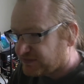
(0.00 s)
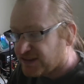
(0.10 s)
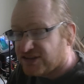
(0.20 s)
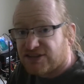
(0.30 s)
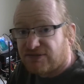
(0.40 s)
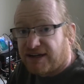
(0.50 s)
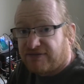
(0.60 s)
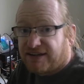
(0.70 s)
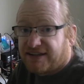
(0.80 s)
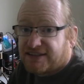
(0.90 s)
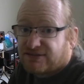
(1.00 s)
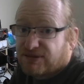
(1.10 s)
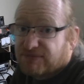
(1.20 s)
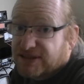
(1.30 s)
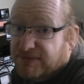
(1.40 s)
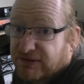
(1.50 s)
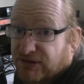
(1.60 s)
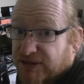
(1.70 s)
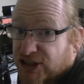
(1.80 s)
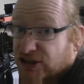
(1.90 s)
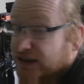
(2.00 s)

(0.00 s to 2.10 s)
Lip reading: It's just the Wi-Fi in this room that's a bit rubbish.